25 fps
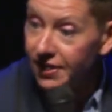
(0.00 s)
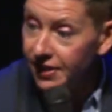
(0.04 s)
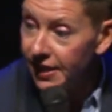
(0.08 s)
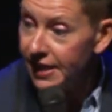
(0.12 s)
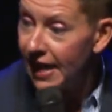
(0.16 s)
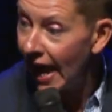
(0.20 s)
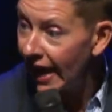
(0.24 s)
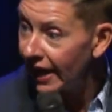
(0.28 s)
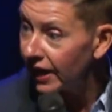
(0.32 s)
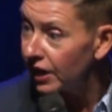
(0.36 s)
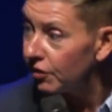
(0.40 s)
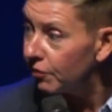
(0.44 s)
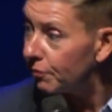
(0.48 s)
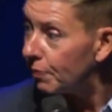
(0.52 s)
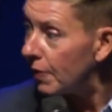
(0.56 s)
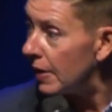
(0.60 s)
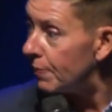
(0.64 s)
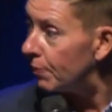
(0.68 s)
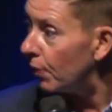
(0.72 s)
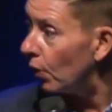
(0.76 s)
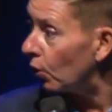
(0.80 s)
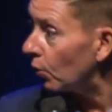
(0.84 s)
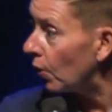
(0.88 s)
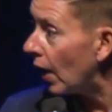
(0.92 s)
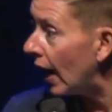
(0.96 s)
the negative
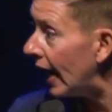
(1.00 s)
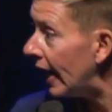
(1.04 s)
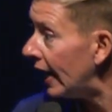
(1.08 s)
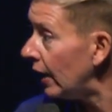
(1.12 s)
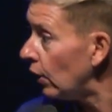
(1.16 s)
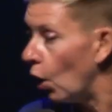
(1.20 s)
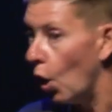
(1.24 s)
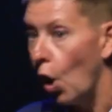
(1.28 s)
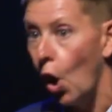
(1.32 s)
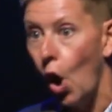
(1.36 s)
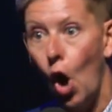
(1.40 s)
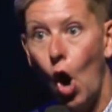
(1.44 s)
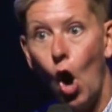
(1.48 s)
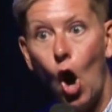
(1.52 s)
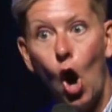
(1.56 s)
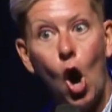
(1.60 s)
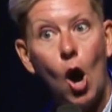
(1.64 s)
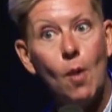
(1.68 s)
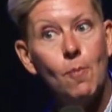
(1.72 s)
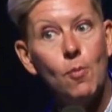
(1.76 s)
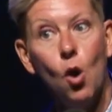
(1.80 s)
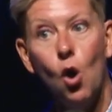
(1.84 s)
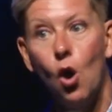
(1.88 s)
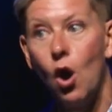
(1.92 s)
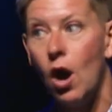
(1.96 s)
people, right? Oh
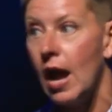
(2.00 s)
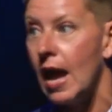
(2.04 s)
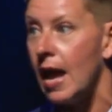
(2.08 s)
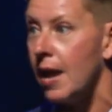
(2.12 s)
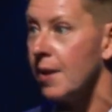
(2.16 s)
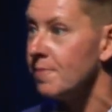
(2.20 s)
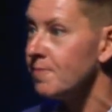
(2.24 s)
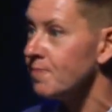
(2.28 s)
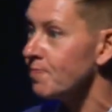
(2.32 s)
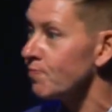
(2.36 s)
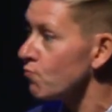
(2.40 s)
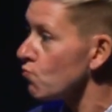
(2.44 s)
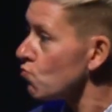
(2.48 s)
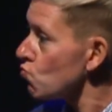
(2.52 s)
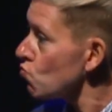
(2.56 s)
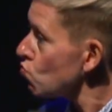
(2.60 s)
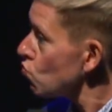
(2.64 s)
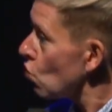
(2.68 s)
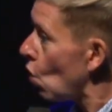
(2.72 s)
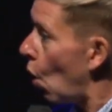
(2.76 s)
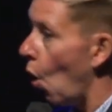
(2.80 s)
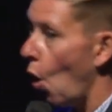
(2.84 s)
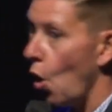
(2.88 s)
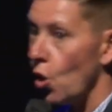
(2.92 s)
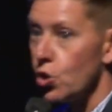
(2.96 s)
boy.
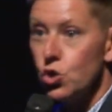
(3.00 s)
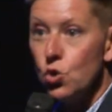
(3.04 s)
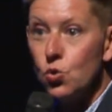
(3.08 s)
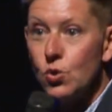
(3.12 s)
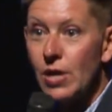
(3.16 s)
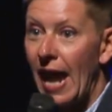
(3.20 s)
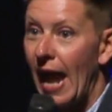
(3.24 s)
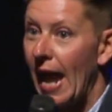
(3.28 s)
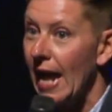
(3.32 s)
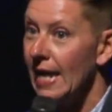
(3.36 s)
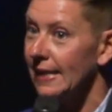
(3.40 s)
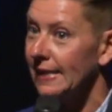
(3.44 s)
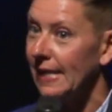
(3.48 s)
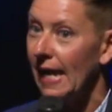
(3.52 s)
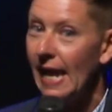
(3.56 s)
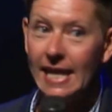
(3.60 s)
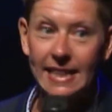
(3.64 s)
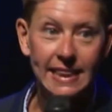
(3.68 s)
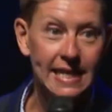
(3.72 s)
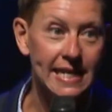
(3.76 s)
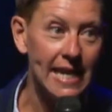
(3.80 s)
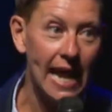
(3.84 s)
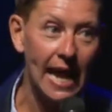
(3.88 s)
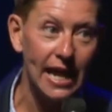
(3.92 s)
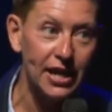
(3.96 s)
Oh, you can't take
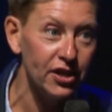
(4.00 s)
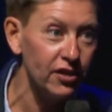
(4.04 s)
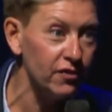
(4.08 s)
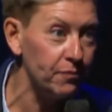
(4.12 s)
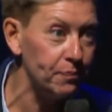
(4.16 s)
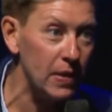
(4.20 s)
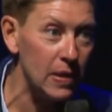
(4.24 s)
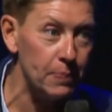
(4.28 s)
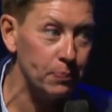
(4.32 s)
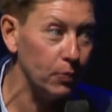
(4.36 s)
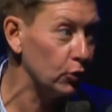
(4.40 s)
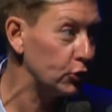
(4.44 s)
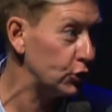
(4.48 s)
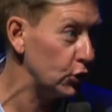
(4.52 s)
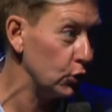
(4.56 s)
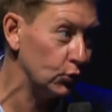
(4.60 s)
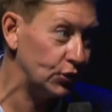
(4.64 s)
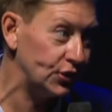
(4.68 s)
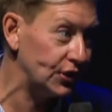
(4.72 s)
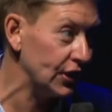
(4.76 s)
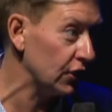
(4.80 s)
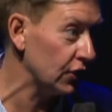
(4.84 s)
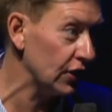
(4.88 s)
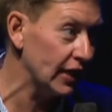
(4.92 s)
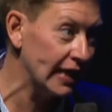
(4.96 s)
the negative people too
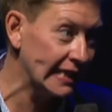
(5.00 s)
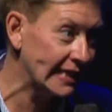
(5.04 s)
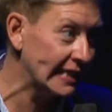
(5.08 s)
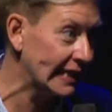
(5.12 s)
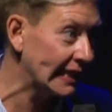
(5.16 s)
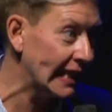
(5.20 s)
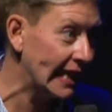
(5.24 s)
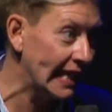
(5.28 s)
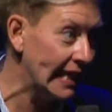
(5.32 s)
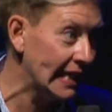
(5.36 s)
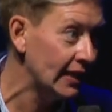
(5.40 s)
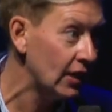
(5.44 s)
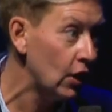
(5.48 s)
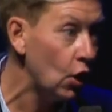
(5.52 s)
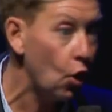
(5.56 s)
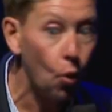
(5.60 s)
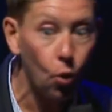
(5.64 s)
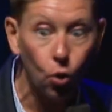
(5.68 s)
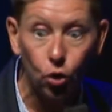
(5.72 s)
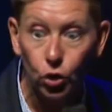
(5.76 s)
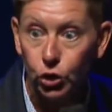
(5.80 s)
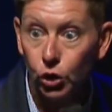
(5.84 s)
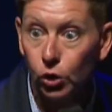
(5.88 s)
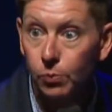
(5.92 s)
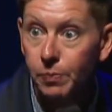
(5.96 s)
seriously,
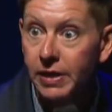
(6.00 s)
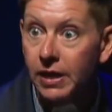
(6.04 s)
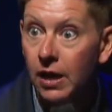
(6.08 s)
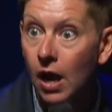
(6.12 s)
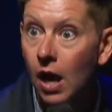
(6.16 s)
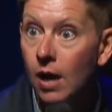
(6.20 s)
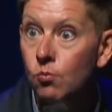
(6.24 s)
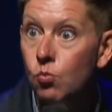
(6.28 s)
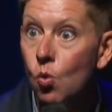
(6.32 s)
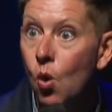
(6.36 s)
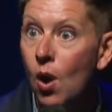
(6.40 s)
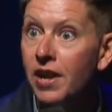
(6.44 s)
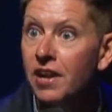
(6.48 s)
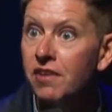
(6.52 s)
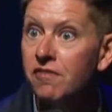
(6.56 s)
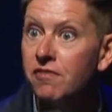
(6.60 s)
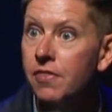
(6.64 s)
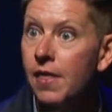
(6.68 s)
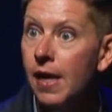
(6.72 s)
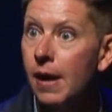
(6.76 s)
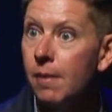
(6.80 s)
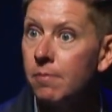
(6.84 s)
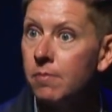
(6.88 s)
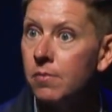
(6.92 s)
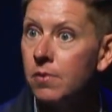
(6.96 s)
or you'll become one of
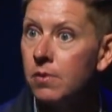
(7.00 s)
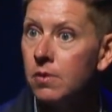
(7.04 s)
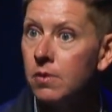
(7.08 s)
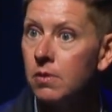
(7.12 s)
them.